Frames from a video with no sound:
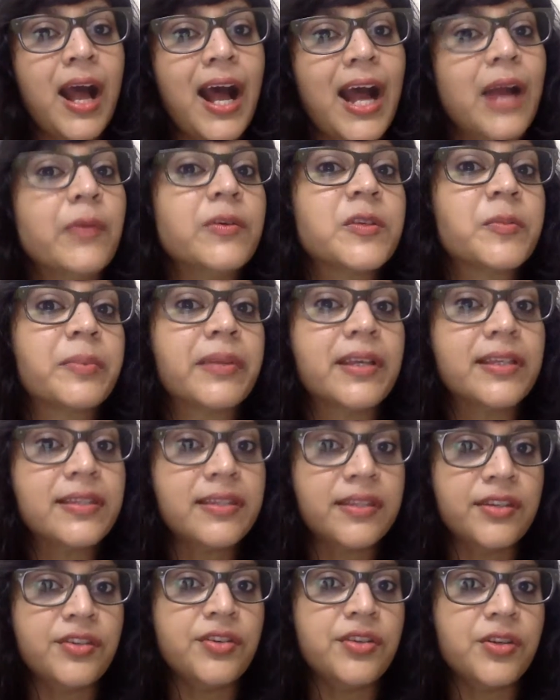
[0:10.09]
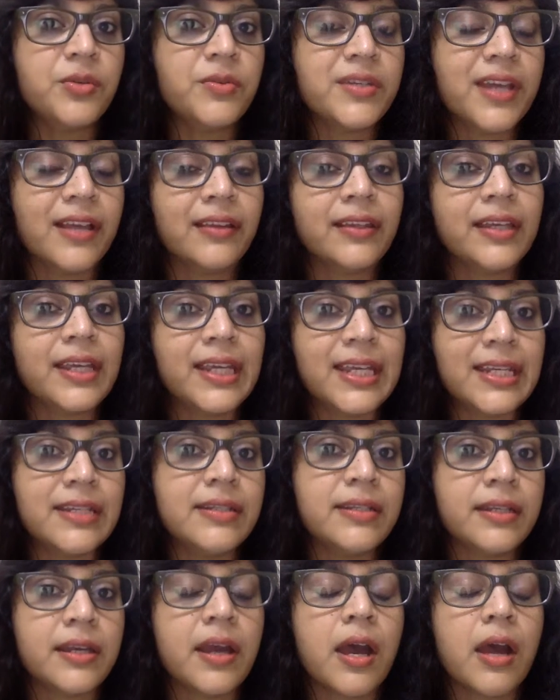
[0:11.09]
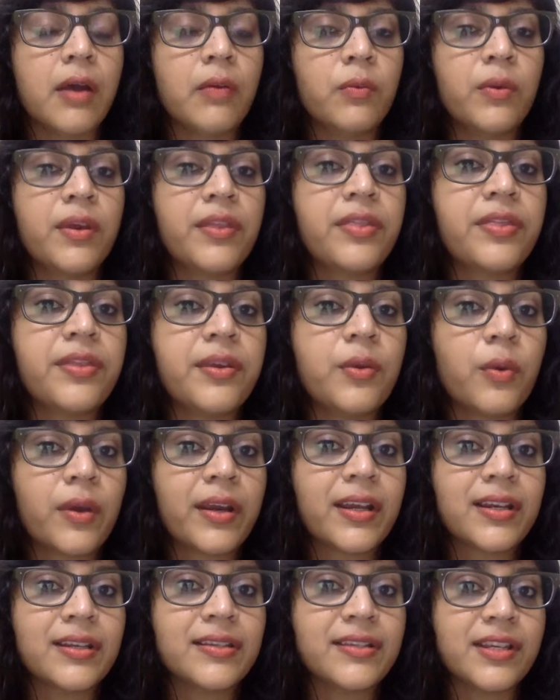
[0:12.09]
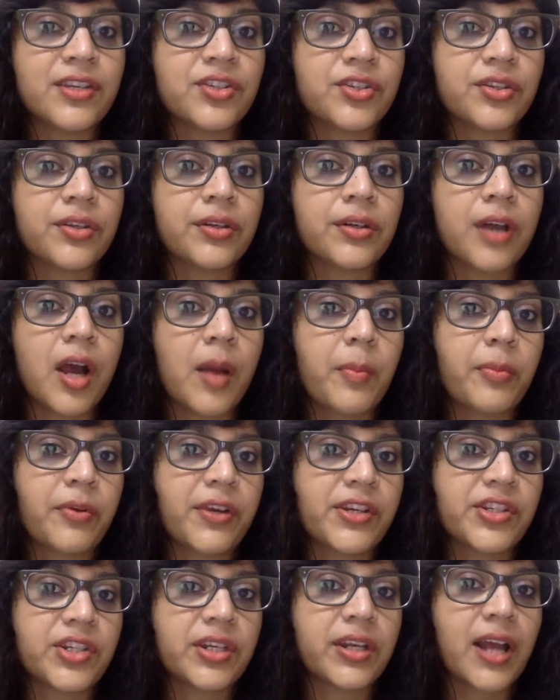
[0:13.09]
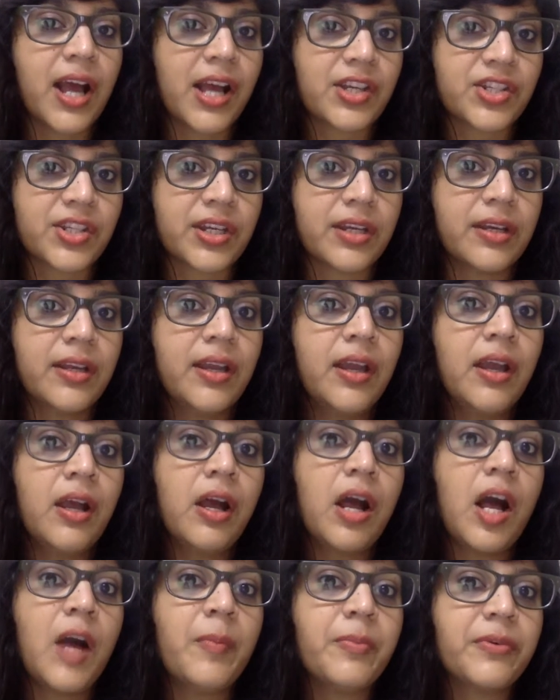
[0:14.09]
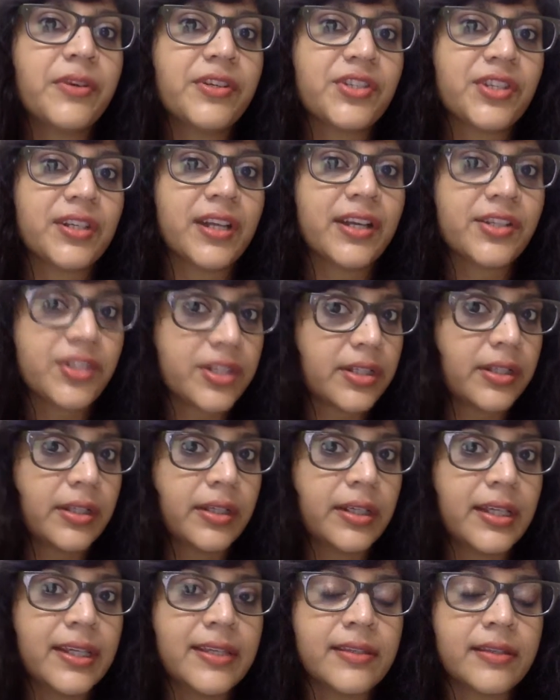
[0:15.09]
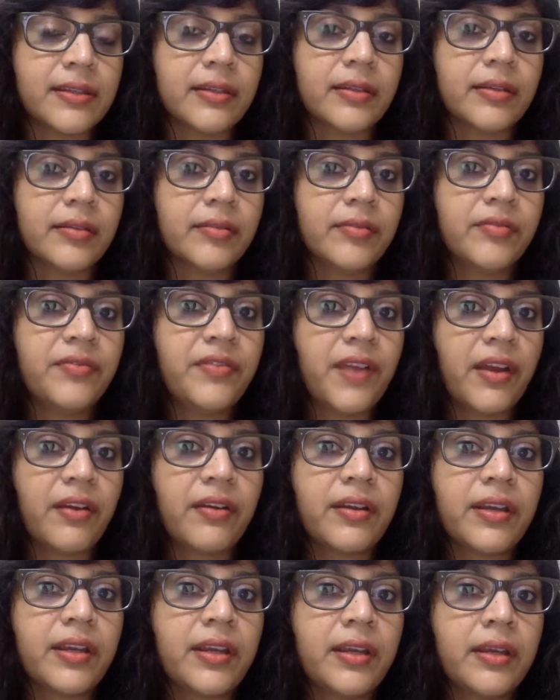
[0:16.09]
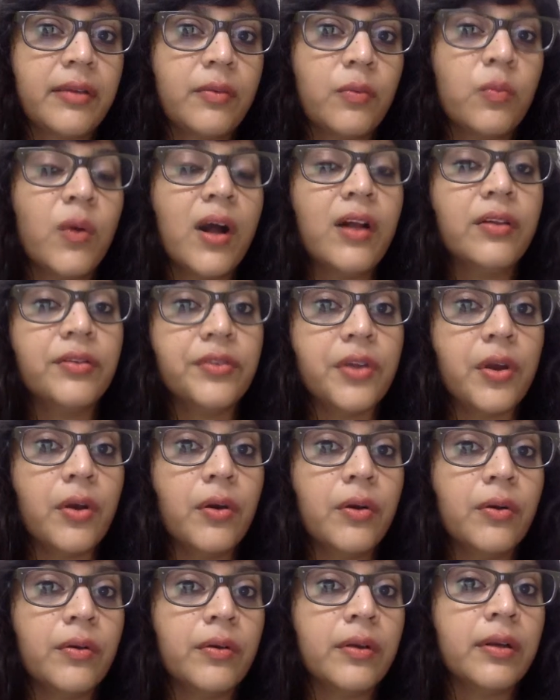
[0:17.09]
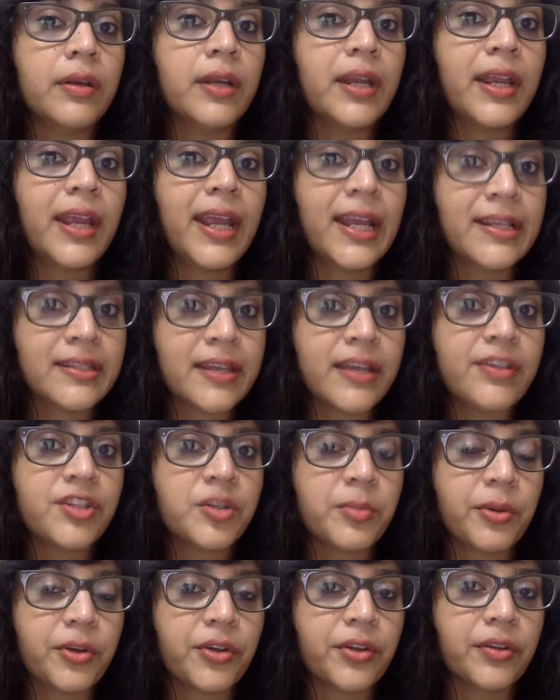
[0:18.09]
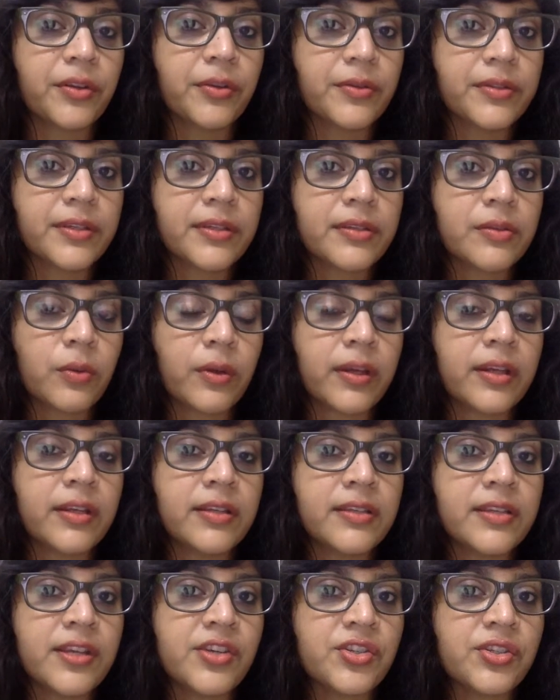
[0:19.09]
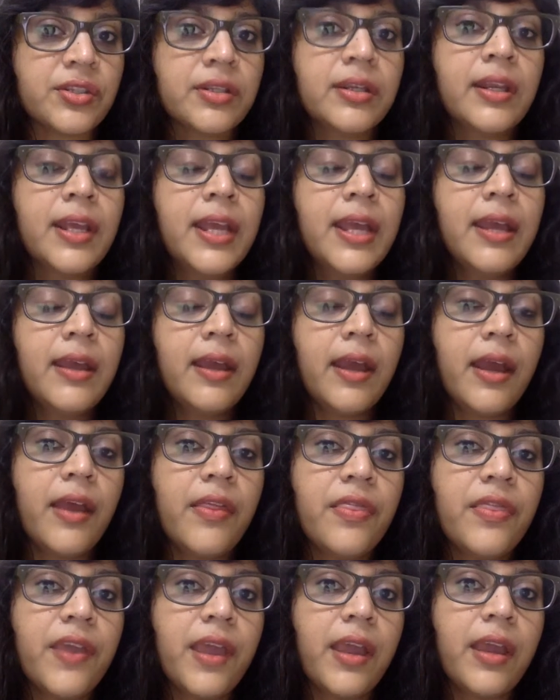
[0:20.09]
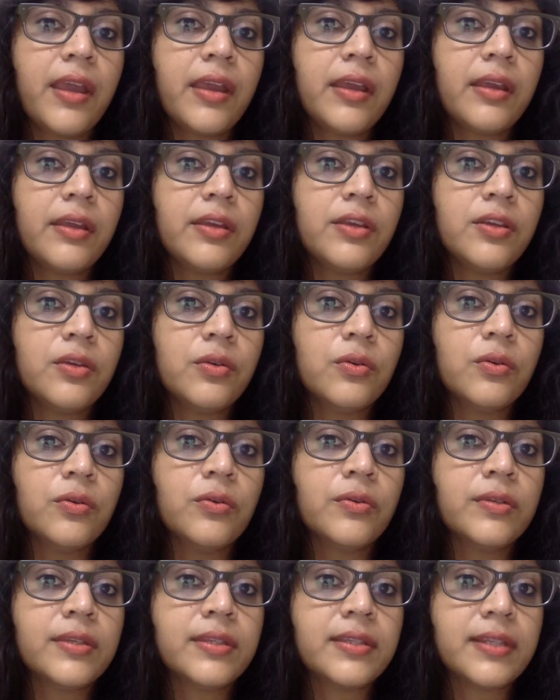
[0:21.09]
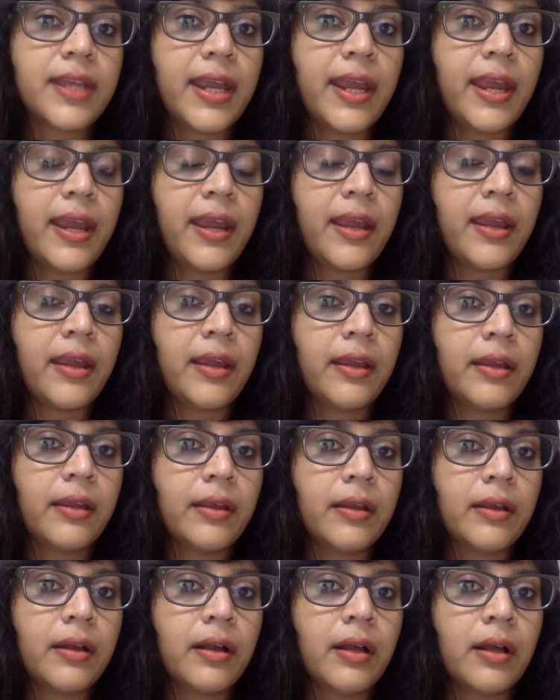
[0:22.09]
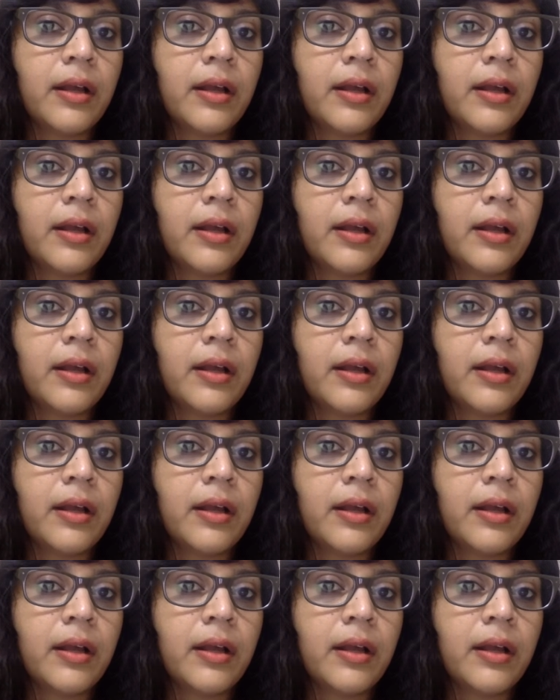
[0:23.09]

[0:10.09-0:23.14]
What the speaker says: I was placed in New Delhi, India with the organization Operation ASHA. Operation ASHA is a very well-known anti-tuberculosis organization, and they used a